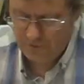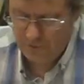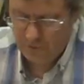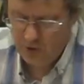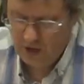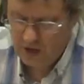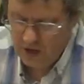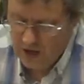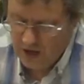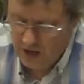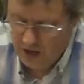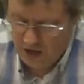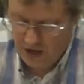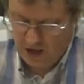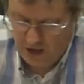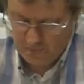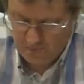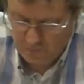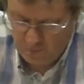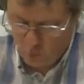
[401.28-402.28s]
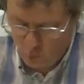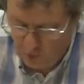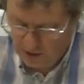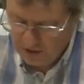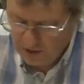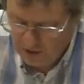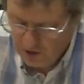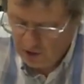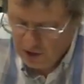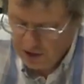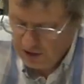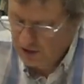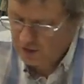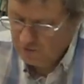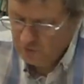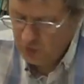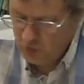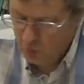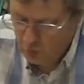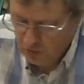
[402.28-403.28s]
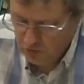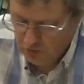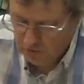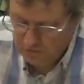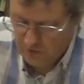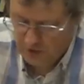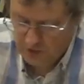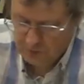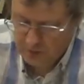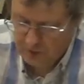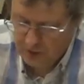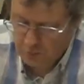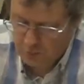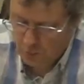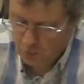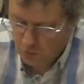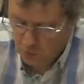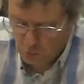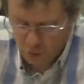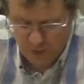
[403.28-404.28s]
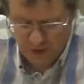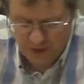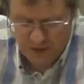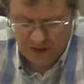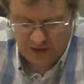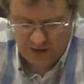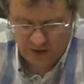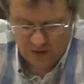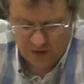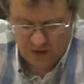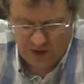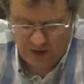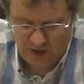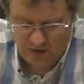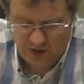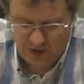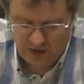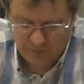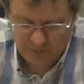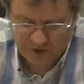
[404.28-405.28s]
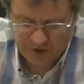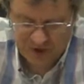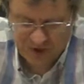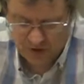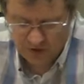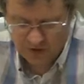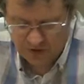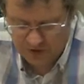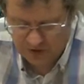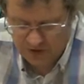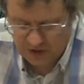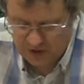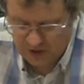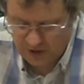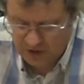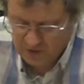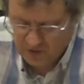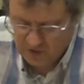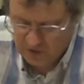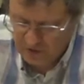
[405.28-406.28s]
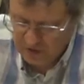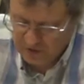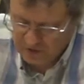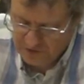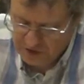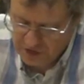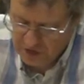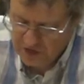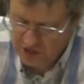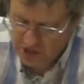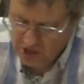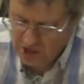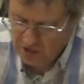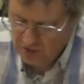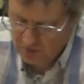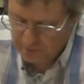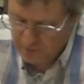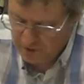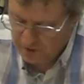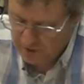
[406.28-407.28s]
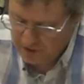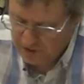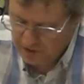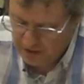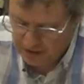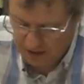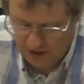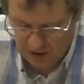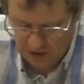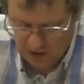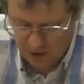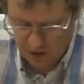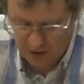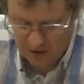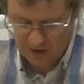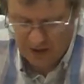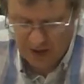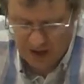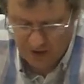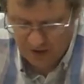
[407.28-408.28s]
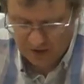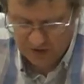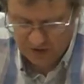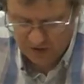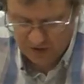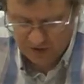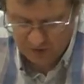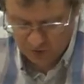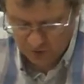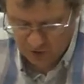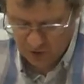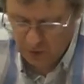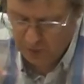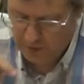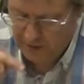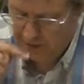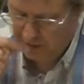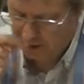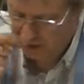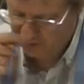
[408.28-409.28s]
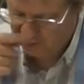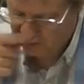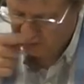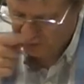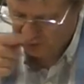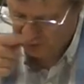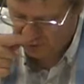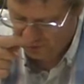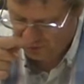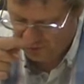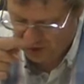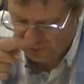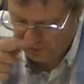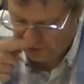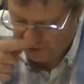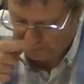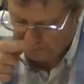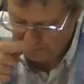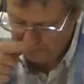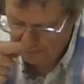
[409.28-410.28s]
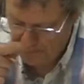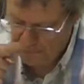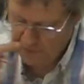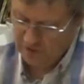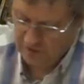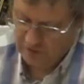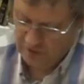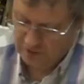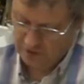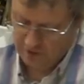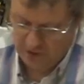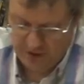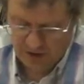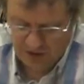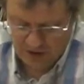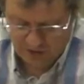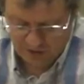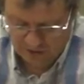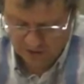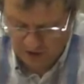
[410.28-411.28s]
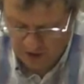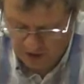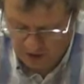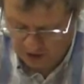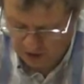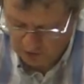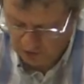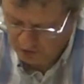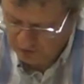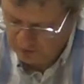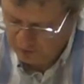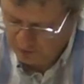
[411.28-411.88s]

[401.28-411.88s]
if we wait long enough, you will find people ruminating on how our materialistic lifestyle has changed our ability to get along and how it is ruining our social fabric. The thing is, a lot